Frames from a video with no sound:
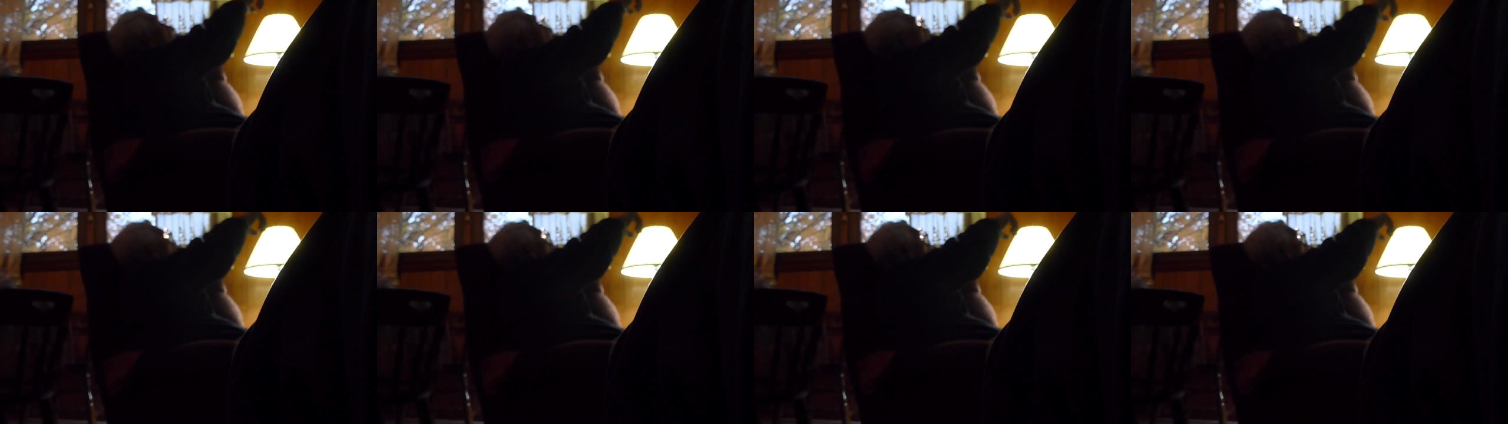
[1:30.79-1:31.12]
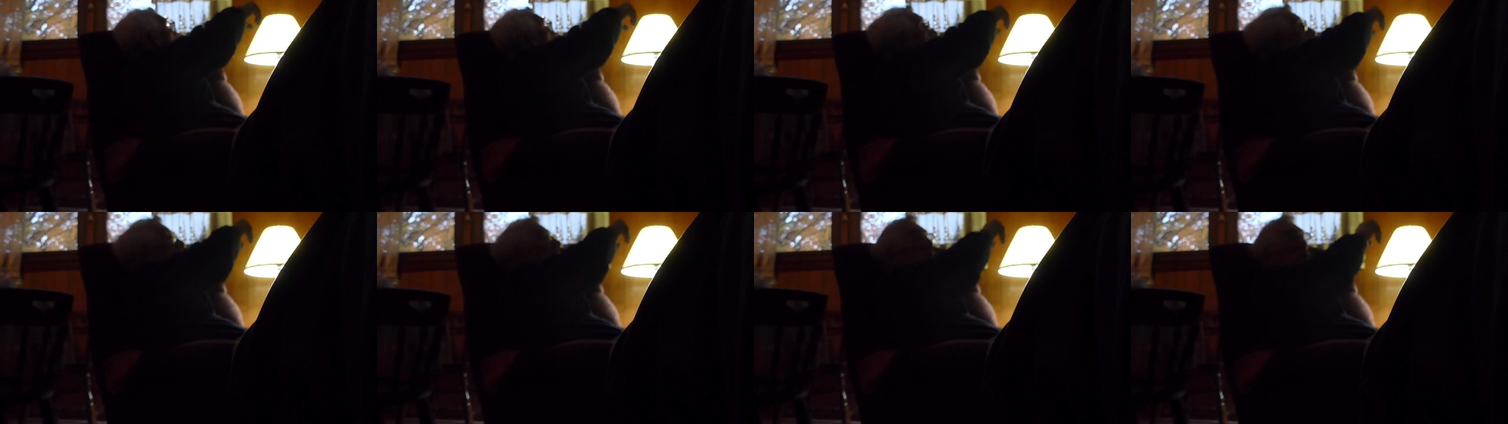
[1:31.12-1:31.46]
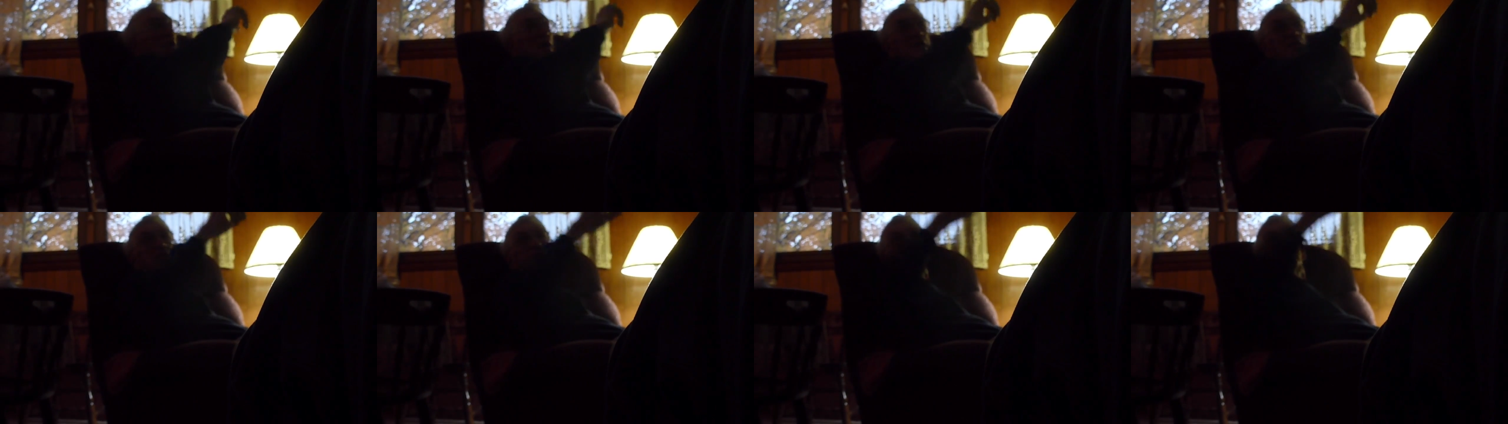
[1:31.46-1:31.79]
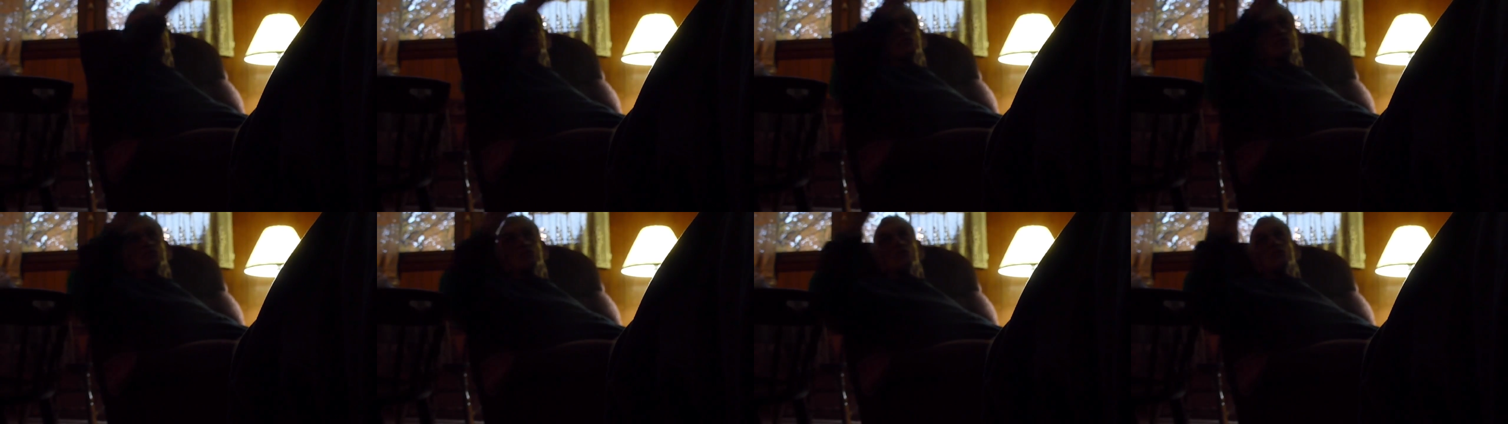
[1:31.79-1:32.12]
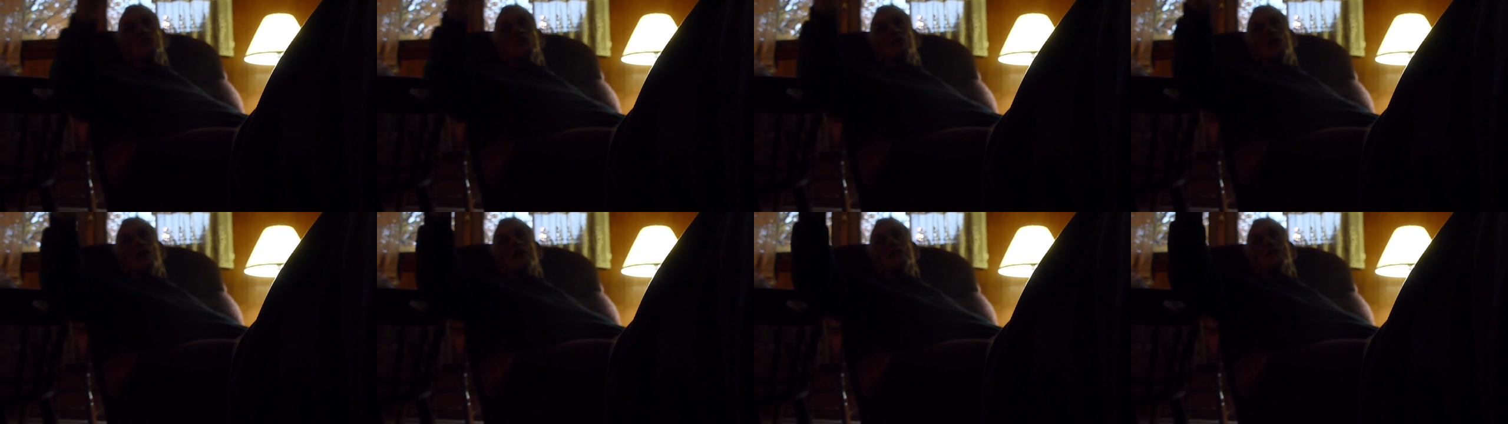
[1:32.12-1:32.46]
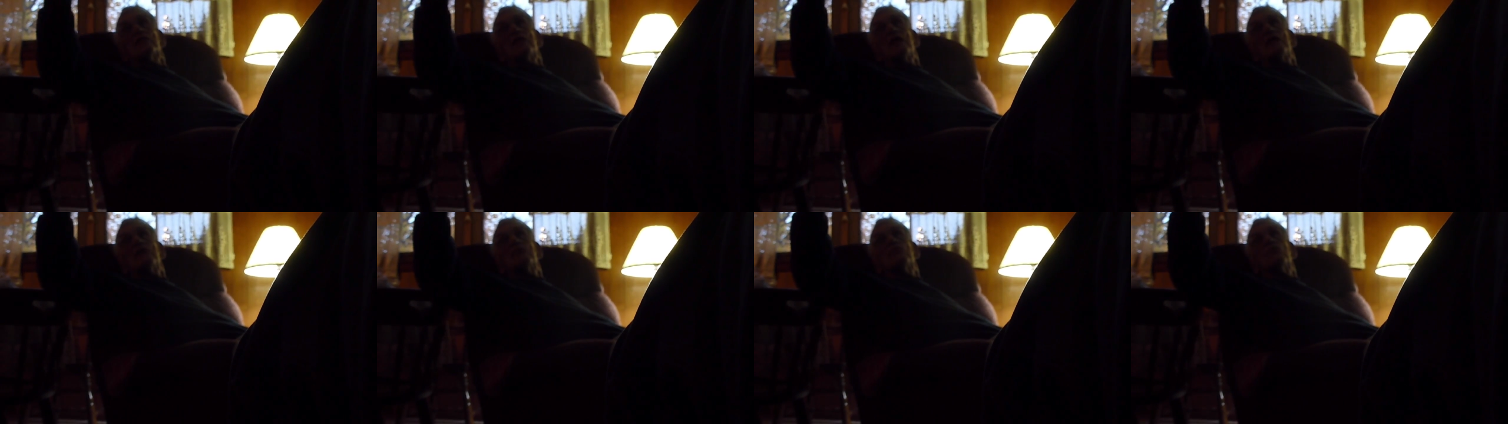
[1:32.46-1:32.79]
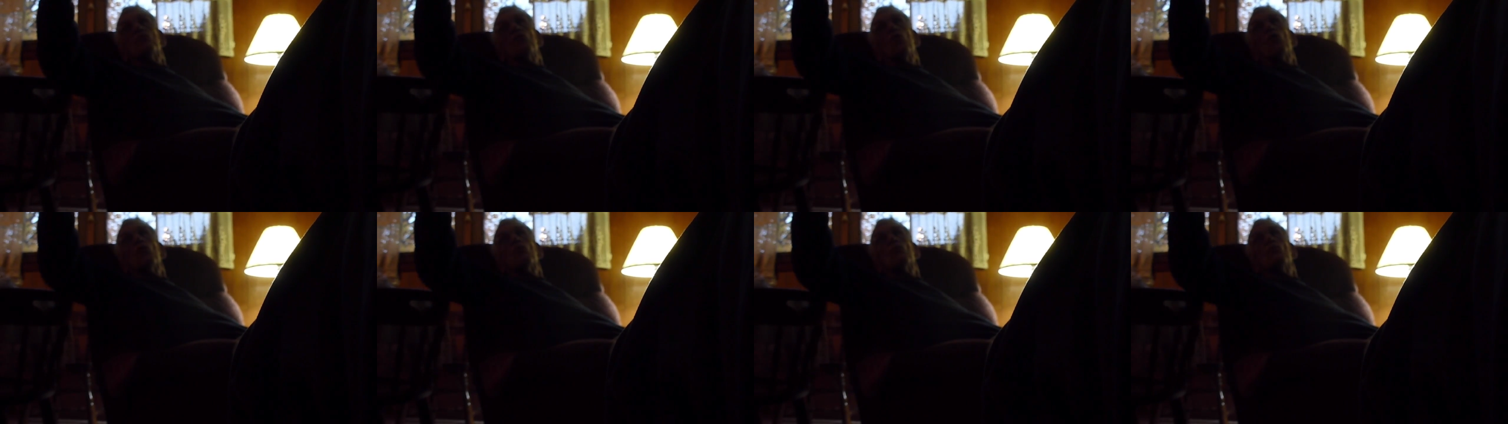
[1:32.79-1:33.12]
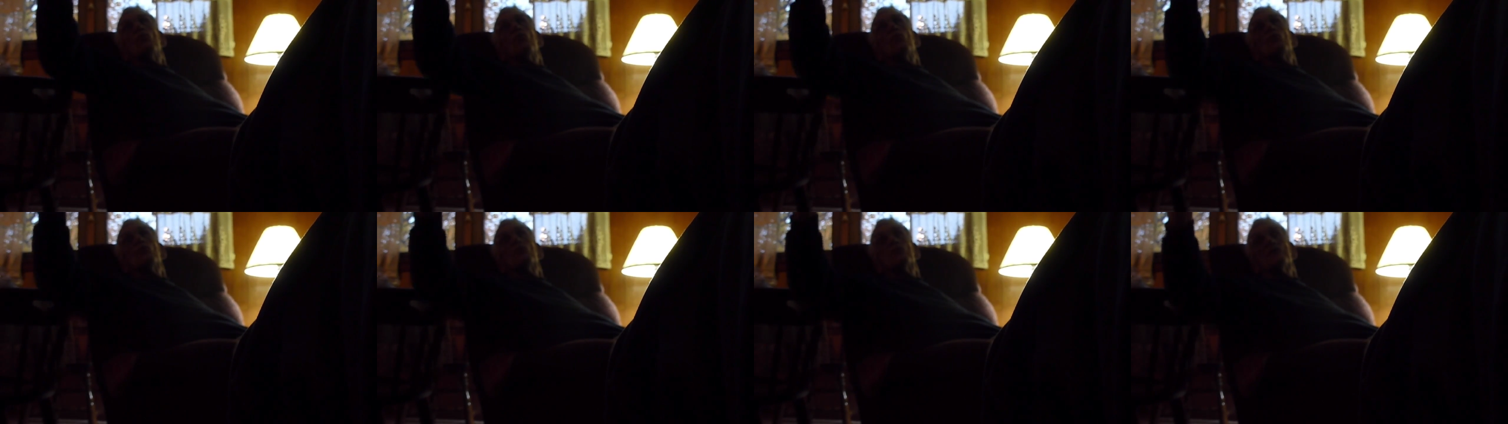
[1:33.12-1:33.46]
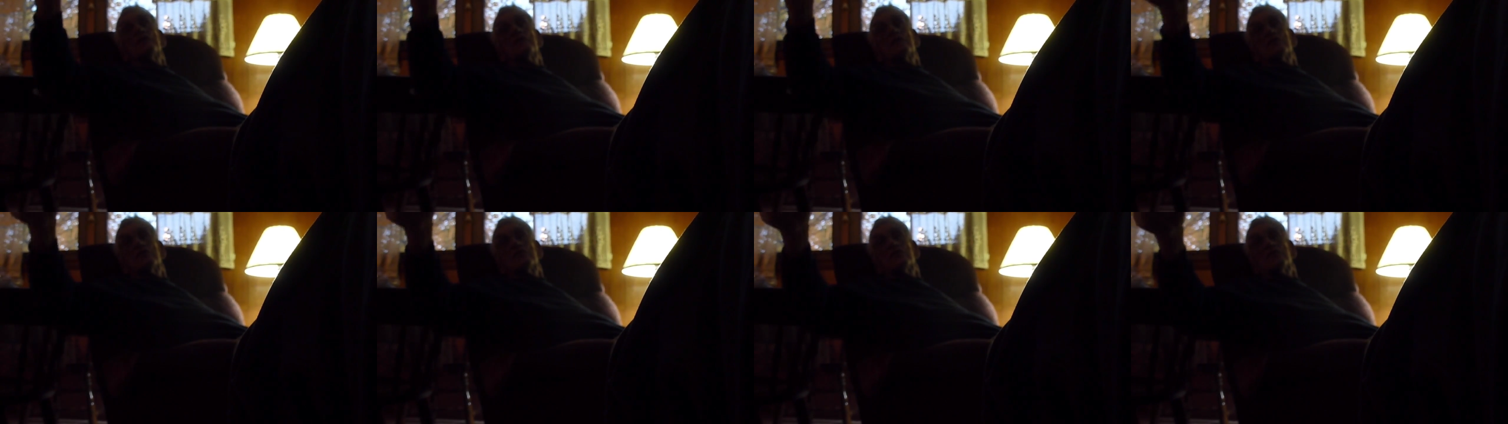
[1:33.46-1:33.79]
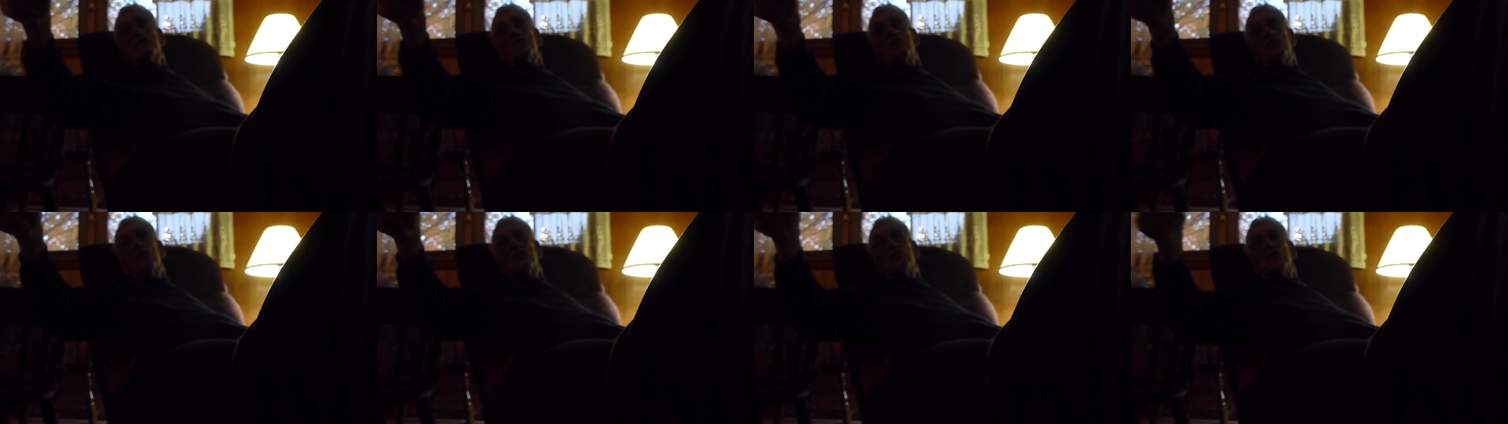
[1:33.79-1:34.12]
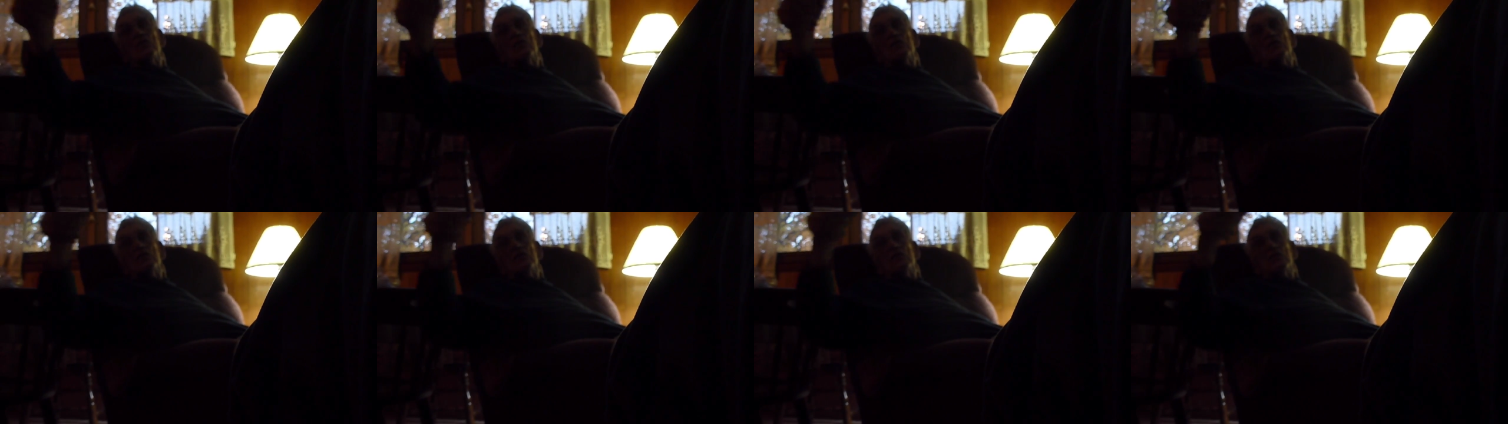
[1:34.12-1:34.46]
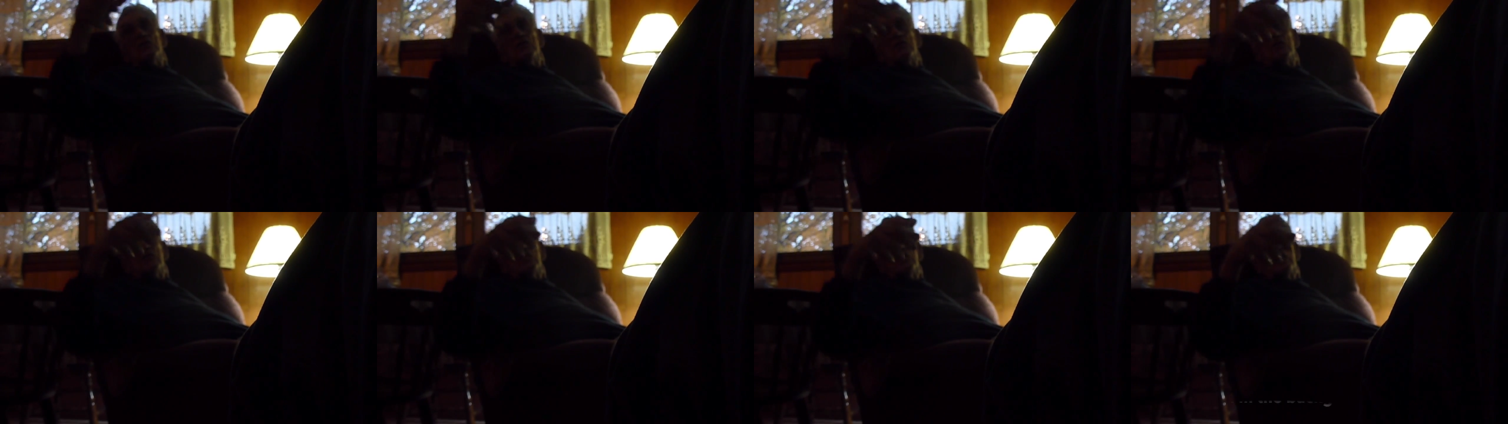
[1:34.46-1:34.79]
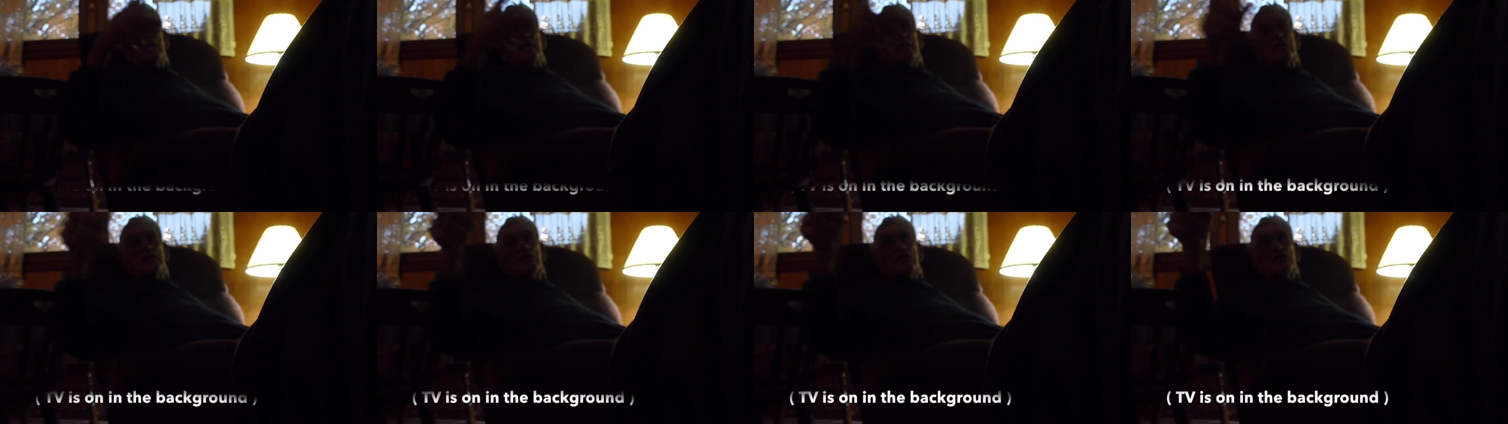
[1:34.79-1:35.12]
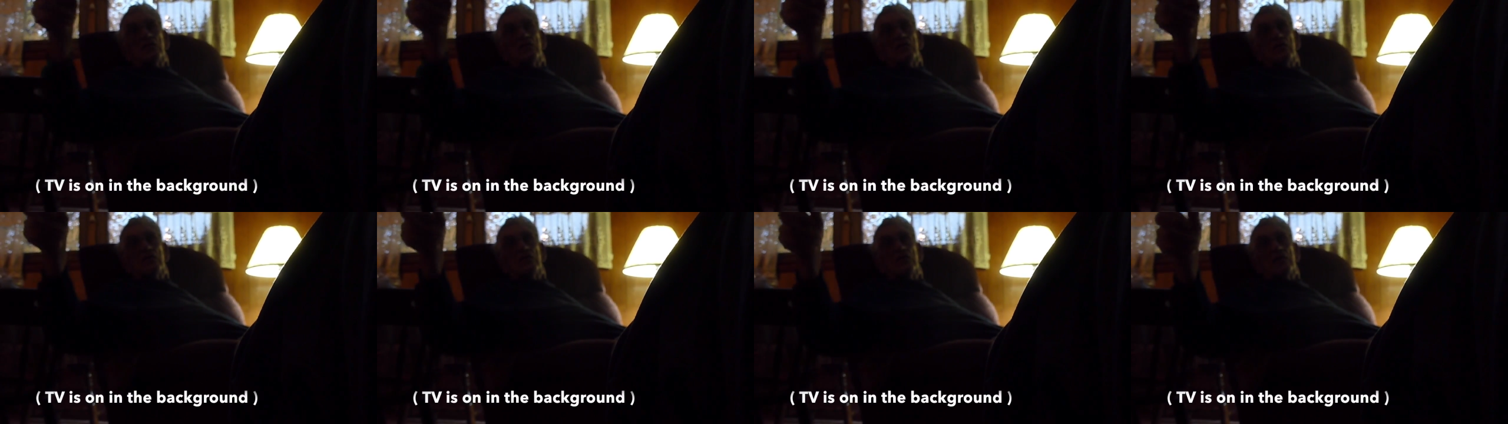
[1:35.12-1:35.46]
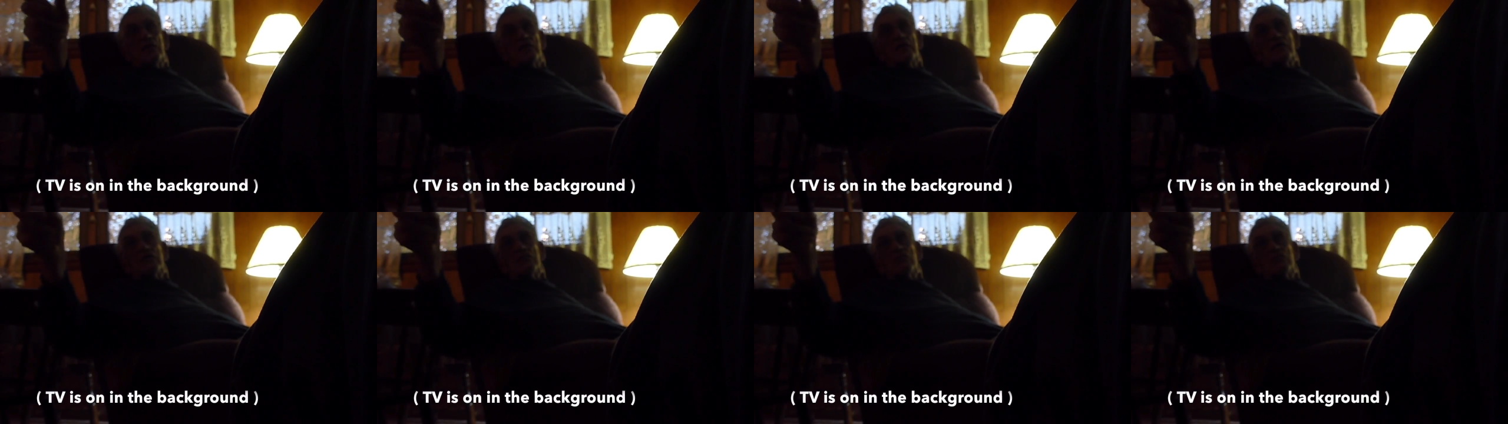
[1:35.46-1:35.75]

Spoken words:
Nobody's mouth can be seen.